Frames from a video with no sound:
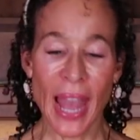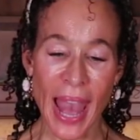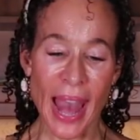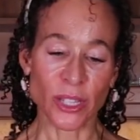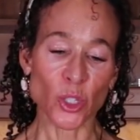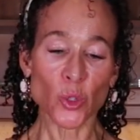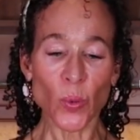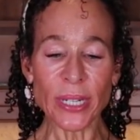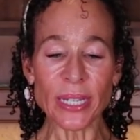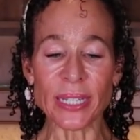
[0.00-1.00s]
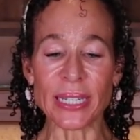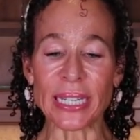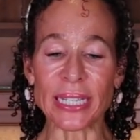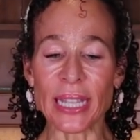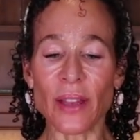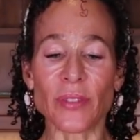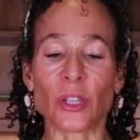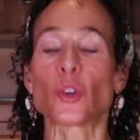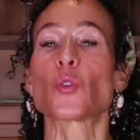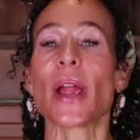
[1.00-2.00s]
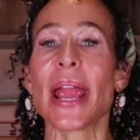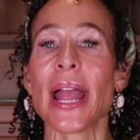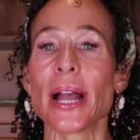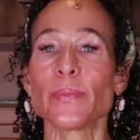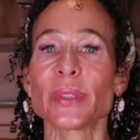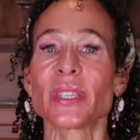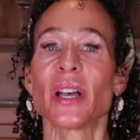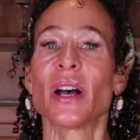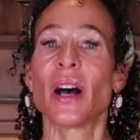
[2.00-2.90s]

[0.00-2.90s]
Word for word: has 27 grams